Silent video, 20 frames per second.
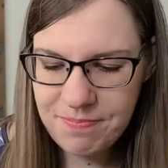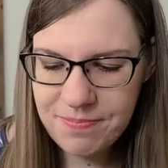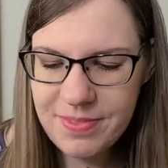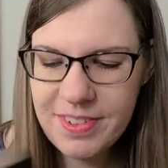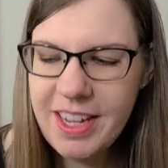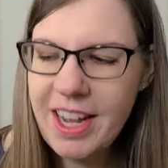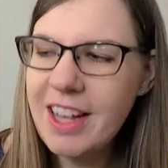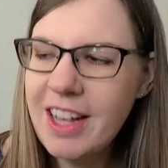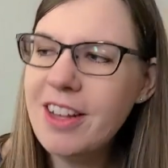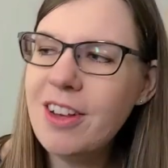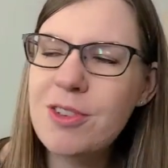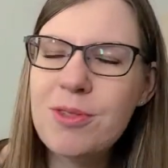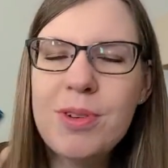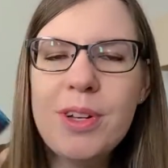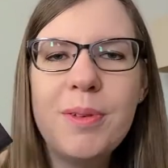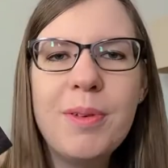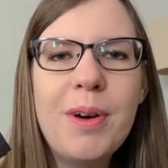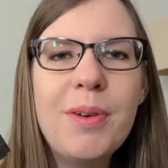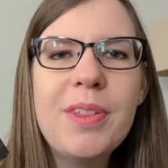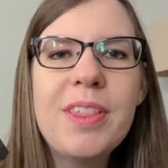Yeah, it goes really
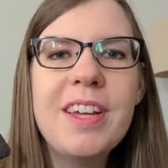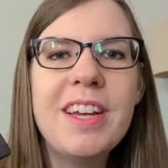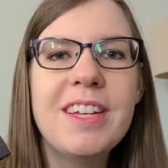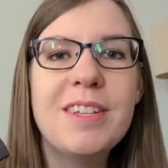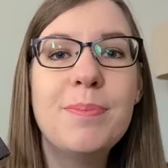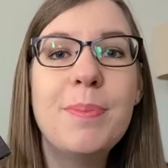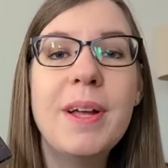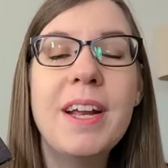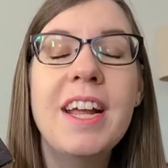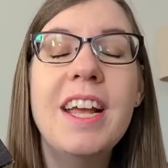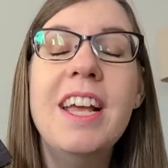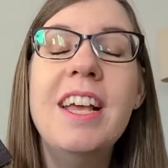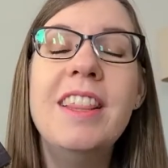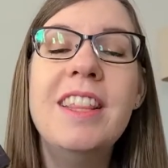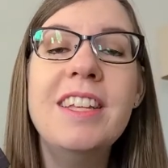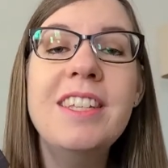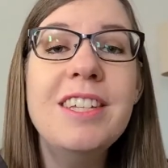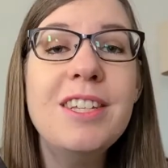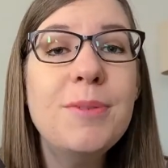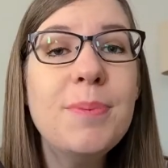well with this, but
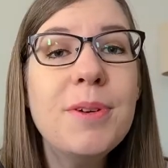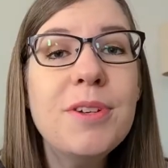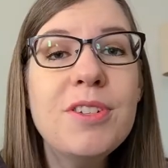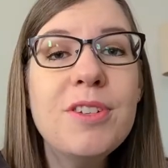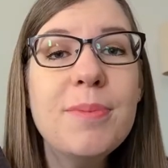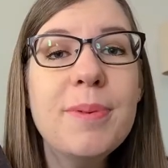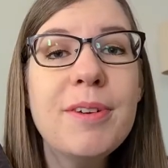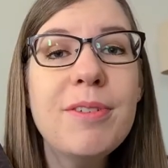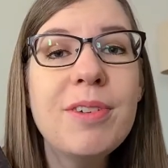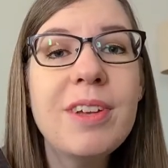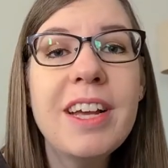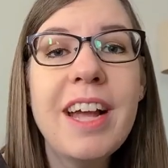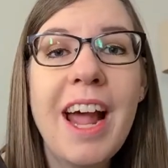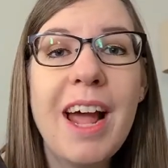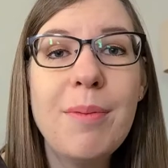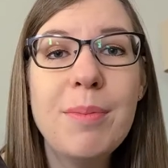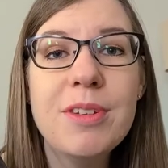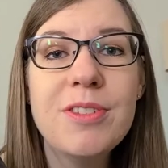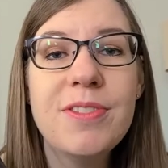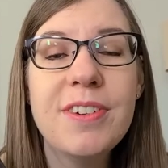this is supposed to be really
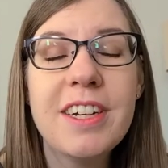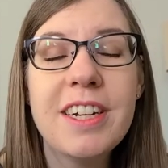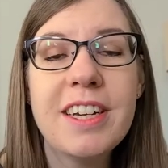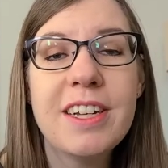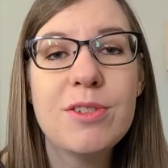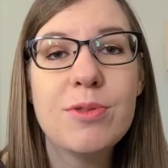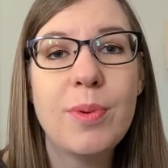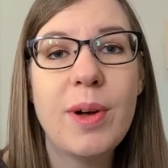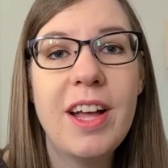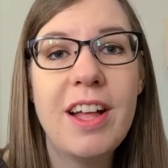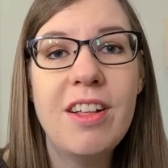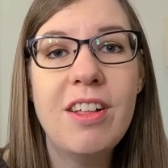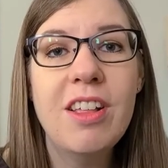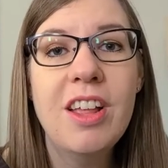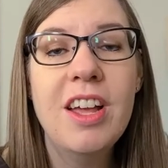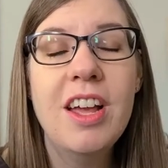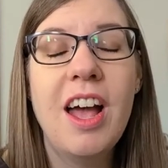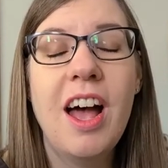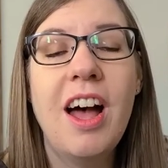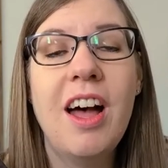atmospheric as well.
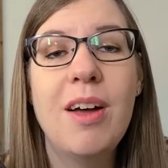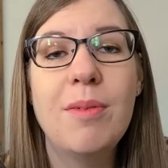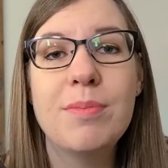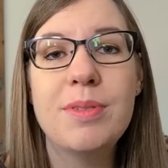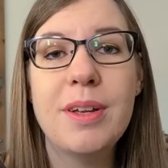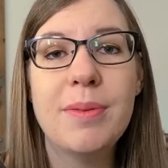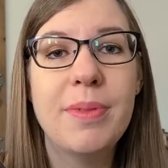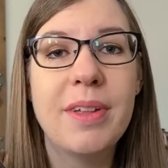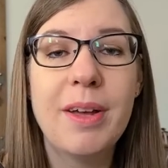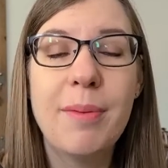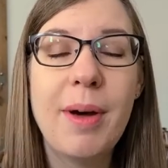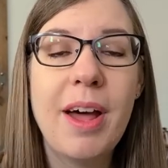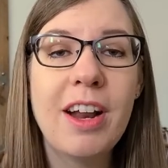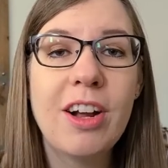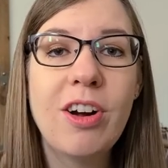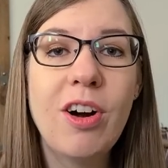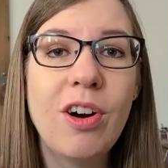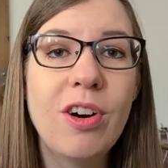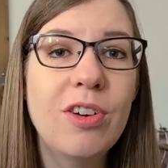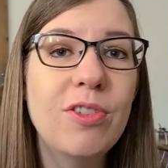Something about a
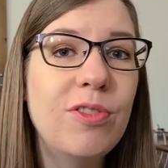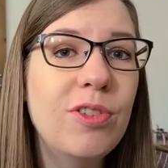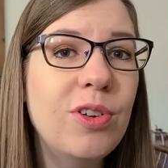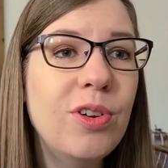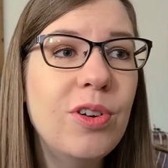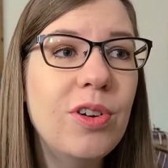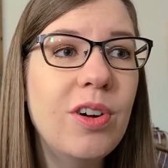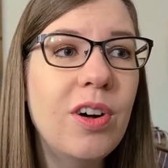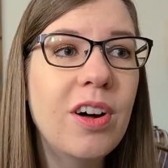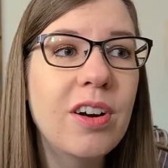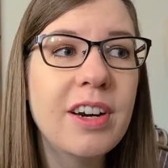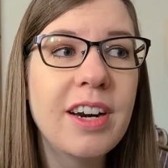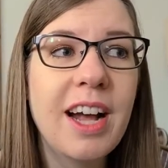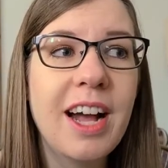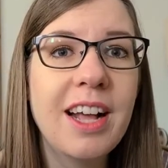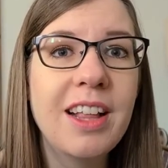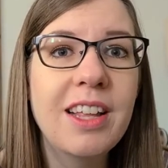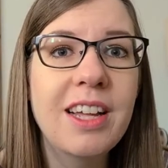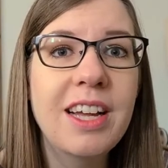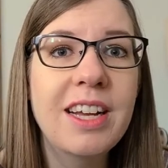carnival on an
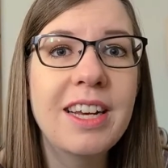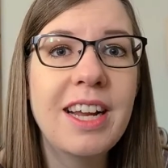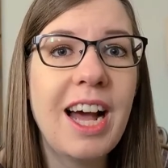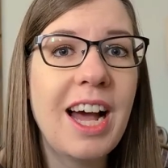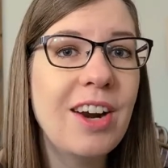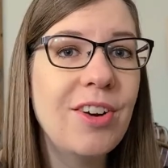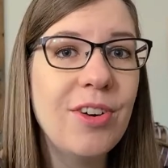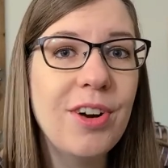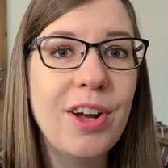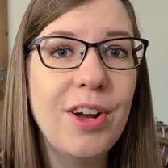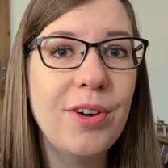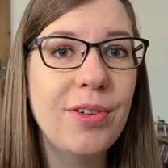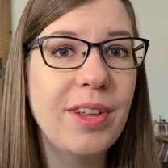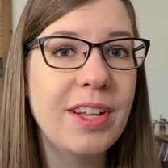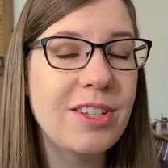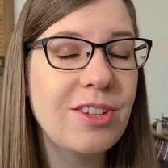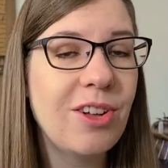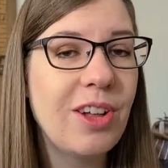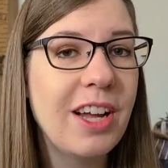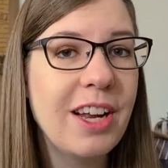island. I don't know.
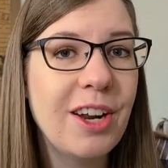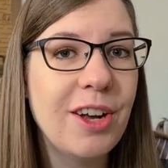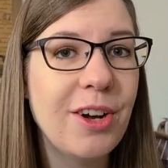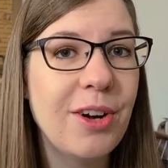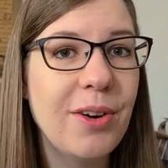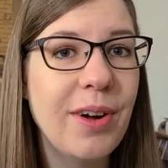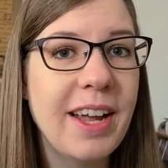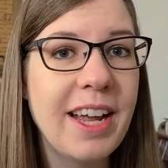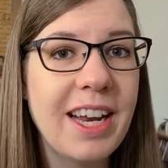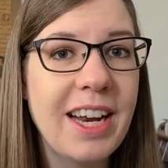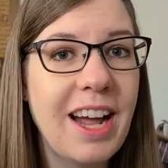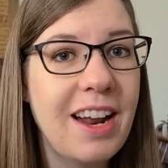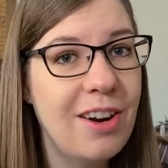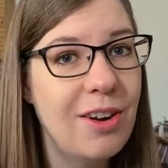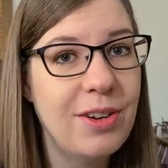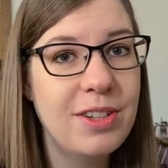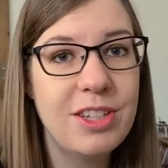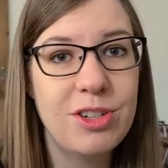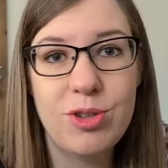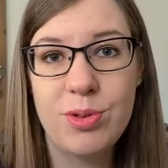That's all I know. And I know
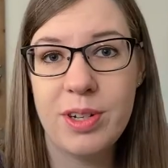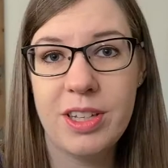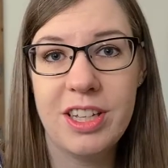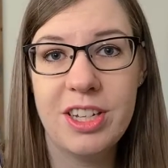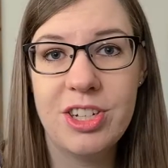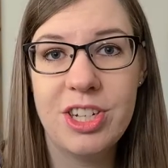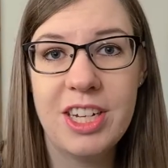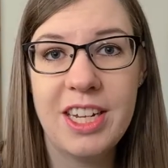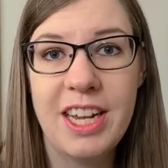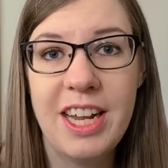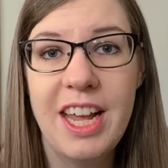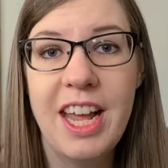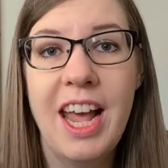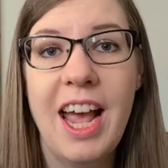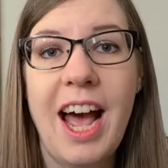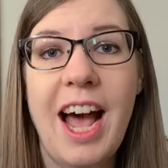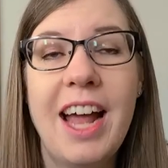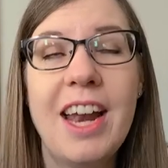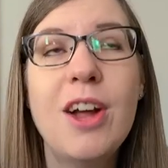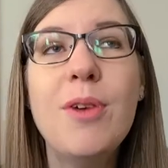it's a trilogy.
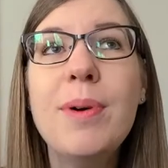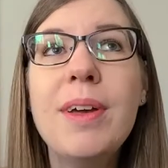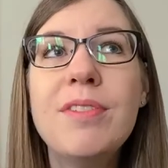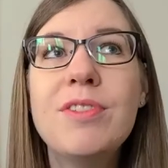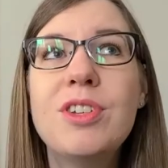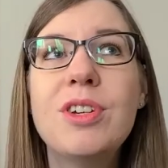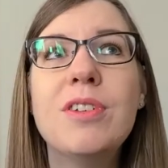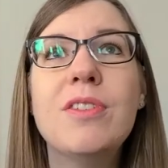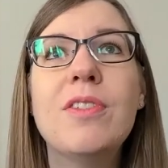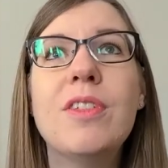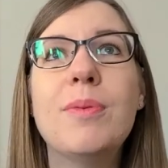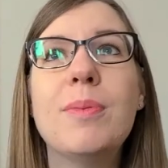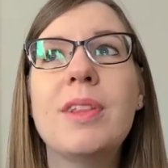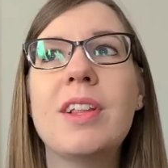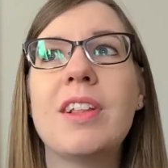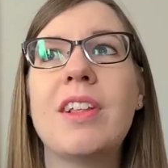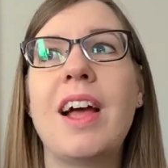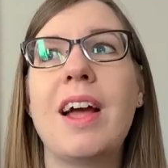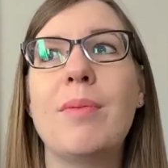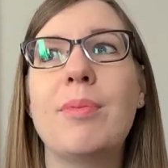I know we have two of them in the
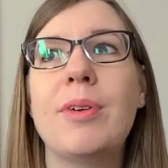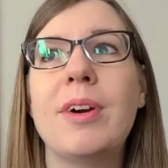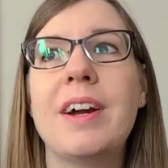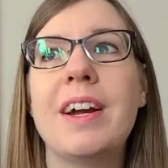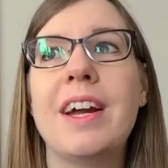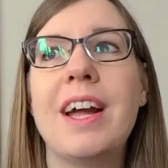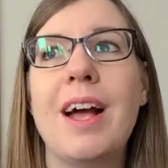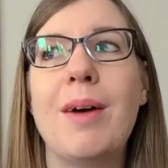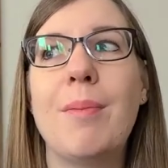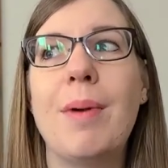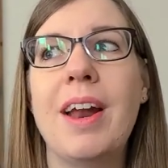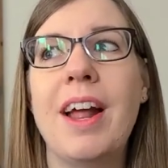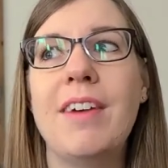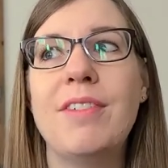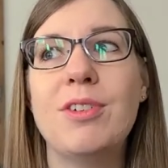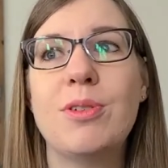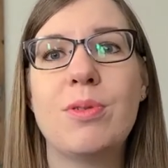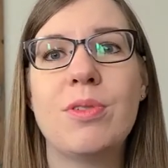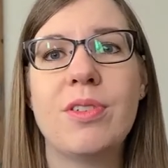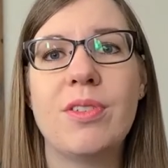library. I might have
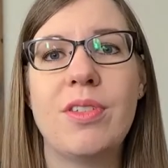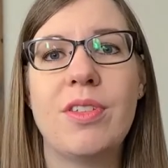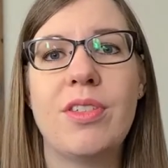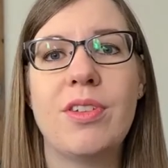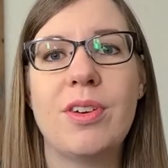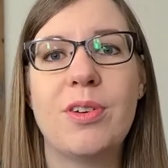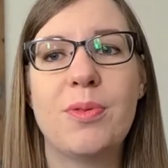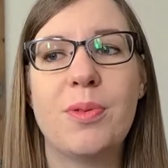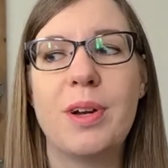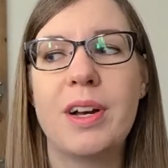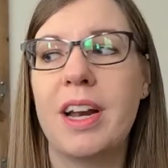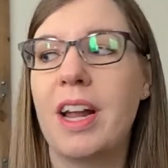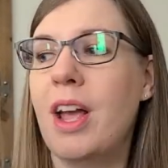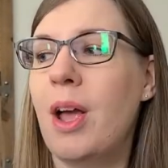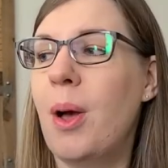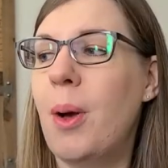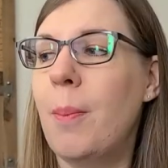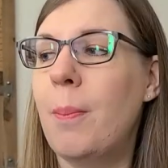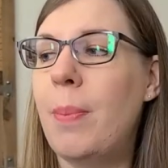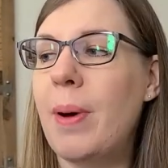to order the third one,
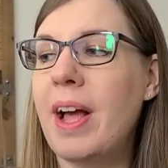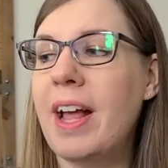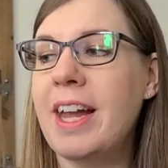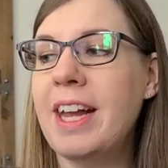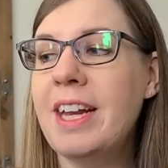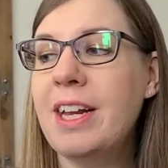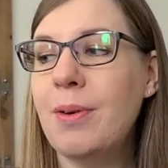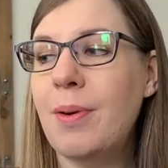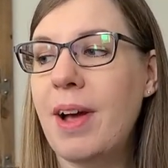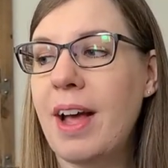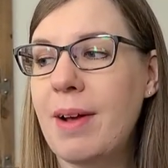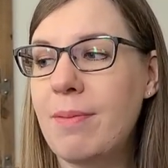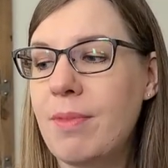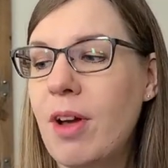but anyway.